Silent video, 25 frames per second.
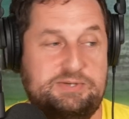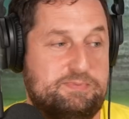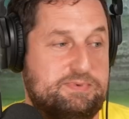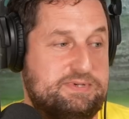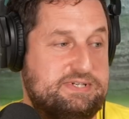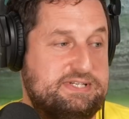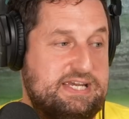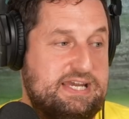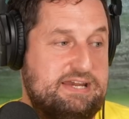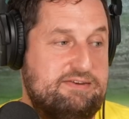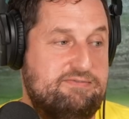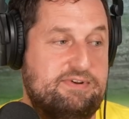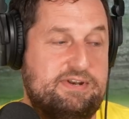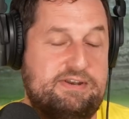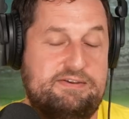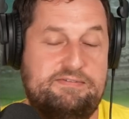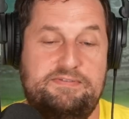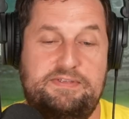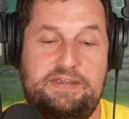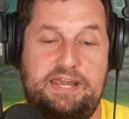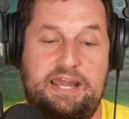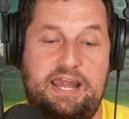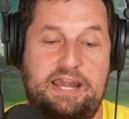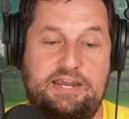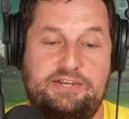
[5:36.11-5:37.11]
But even if
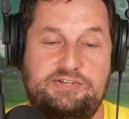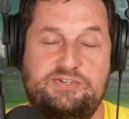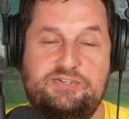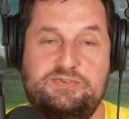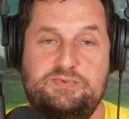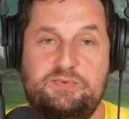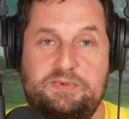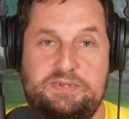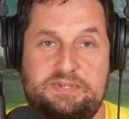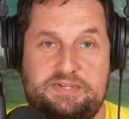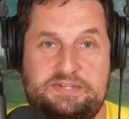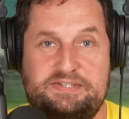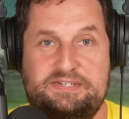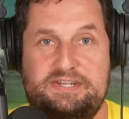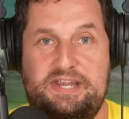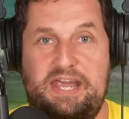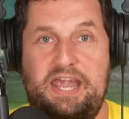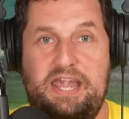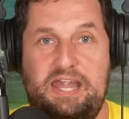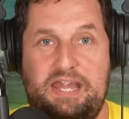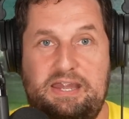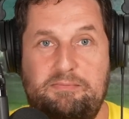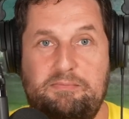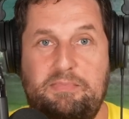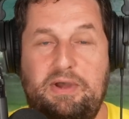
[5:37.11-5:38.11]
the ages were the
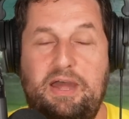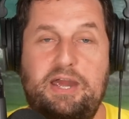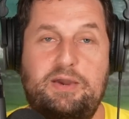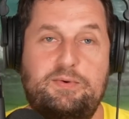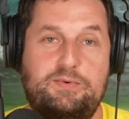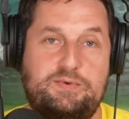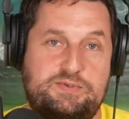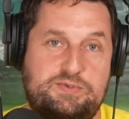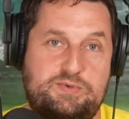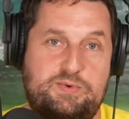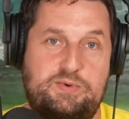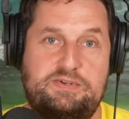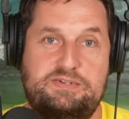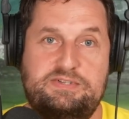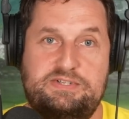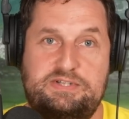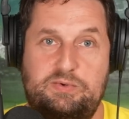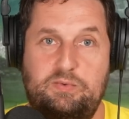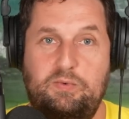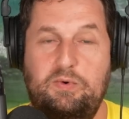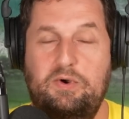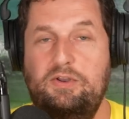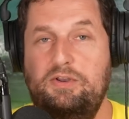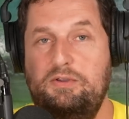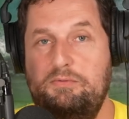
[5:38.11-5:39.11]
same, I was
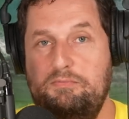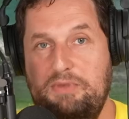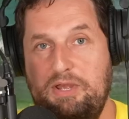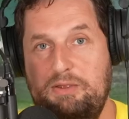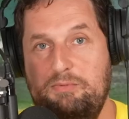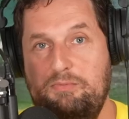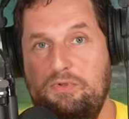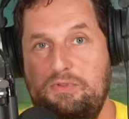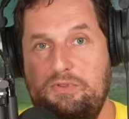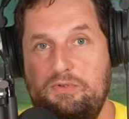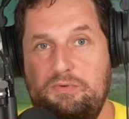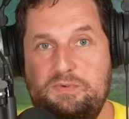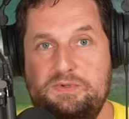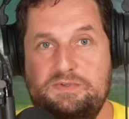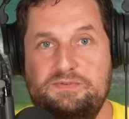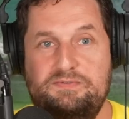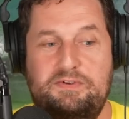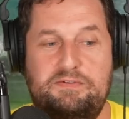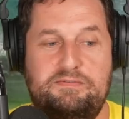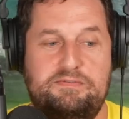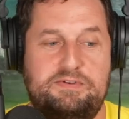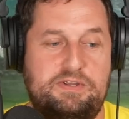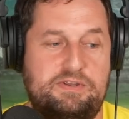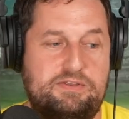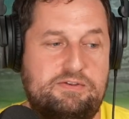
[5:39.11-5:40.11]
twenty-one and my mother was
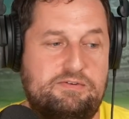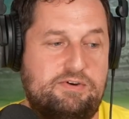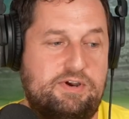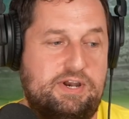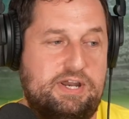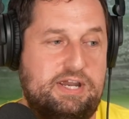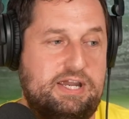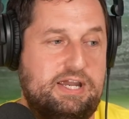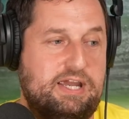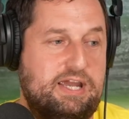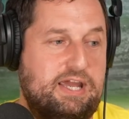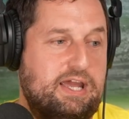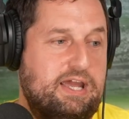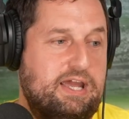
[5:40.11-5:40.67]
fifty-three.